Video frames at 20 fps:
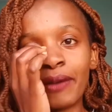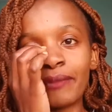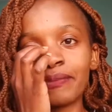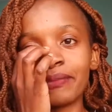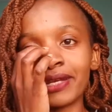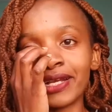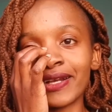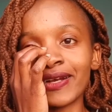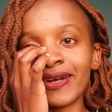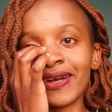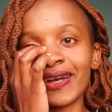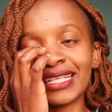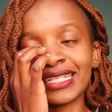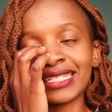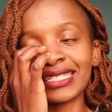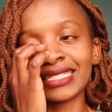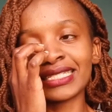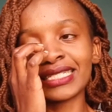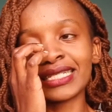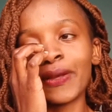
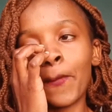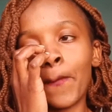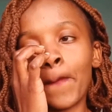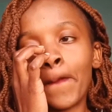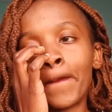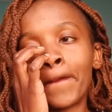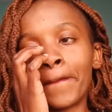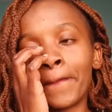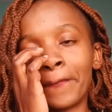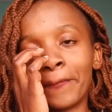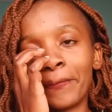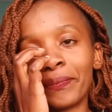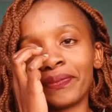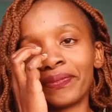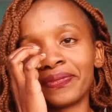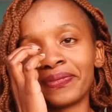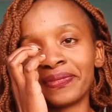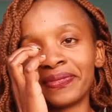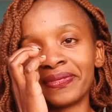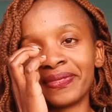Because
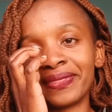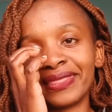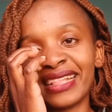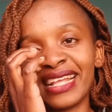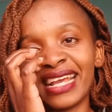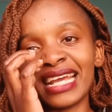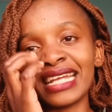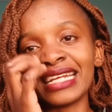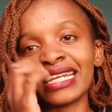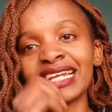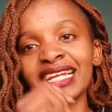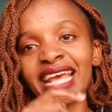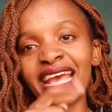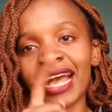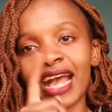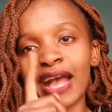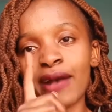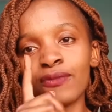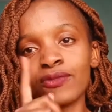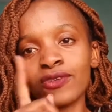delay
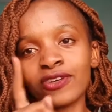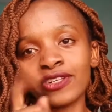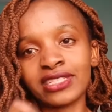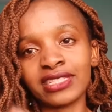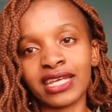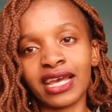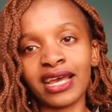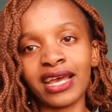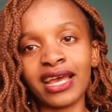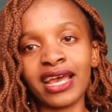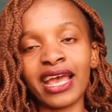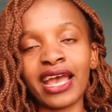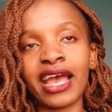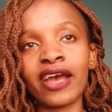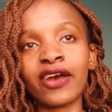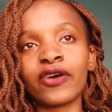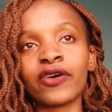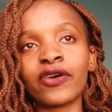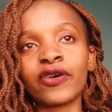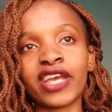kamoja.
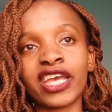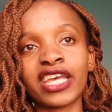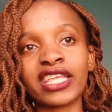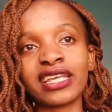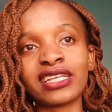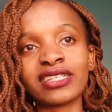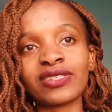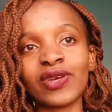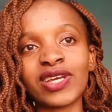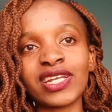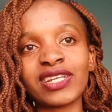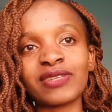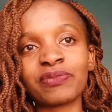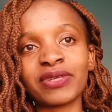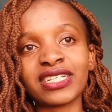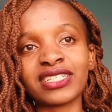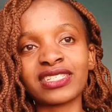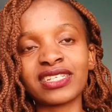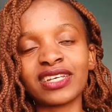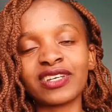Okay, there's one
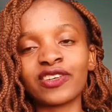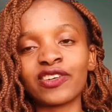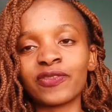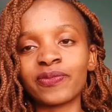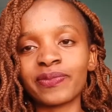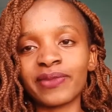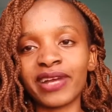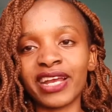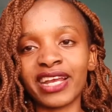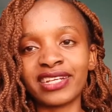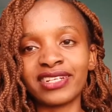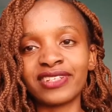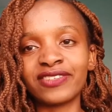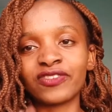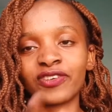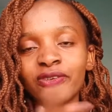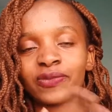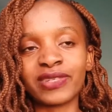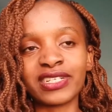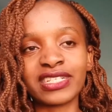picture of mine
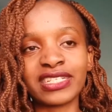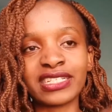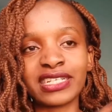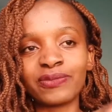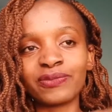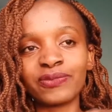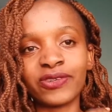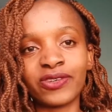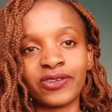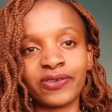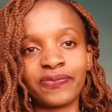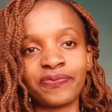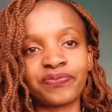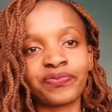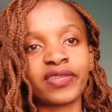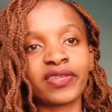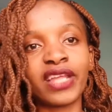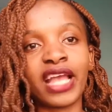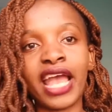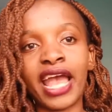from Kitambo.
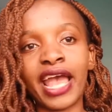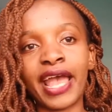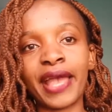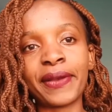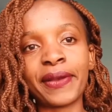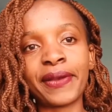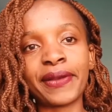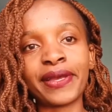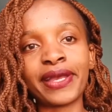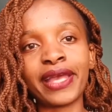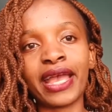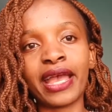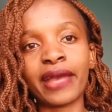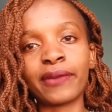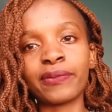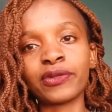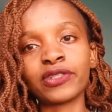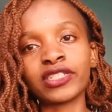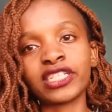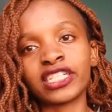
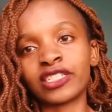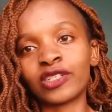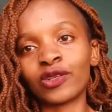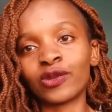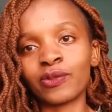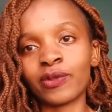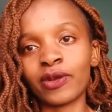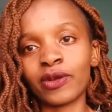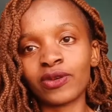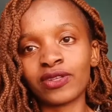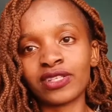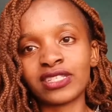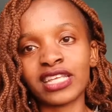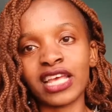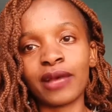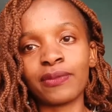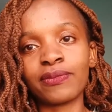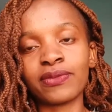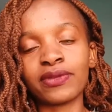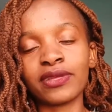I put it on my
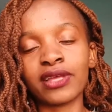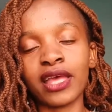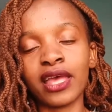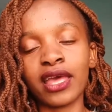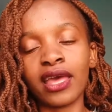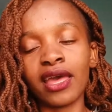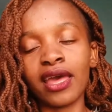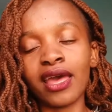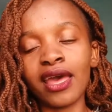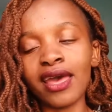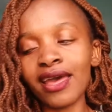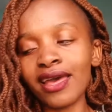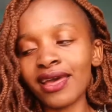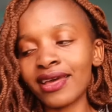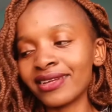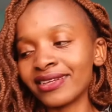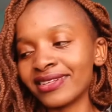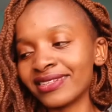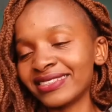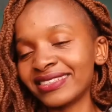WhatsApp.
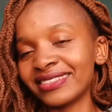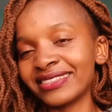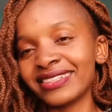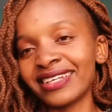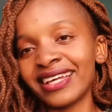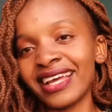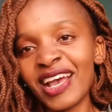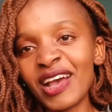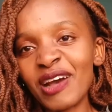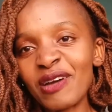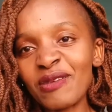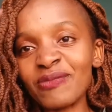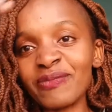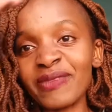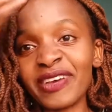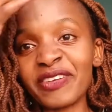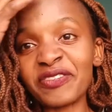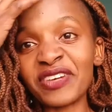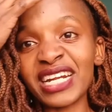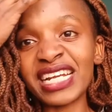Hey,
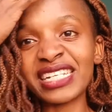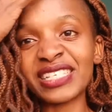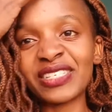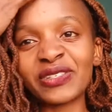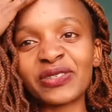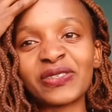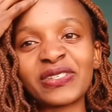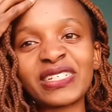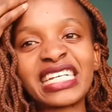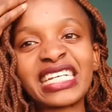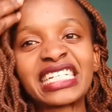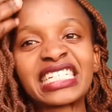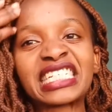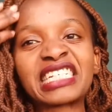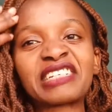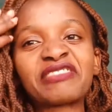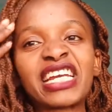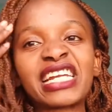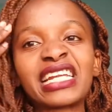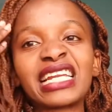my friends couldn't
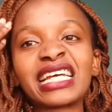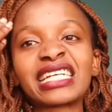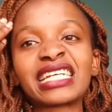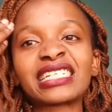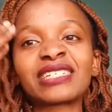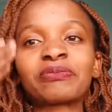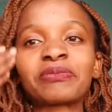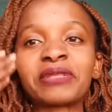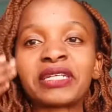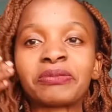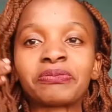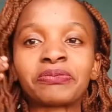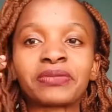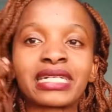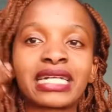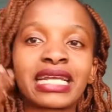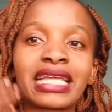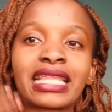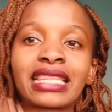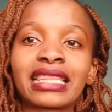even let me
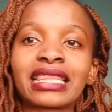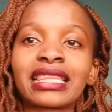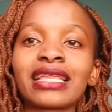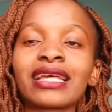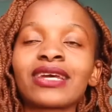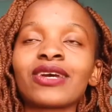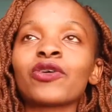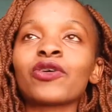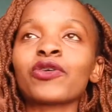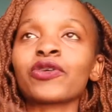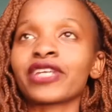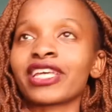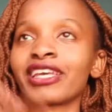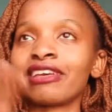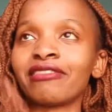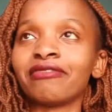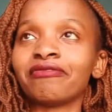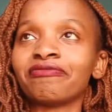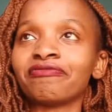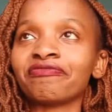breathe. Okay.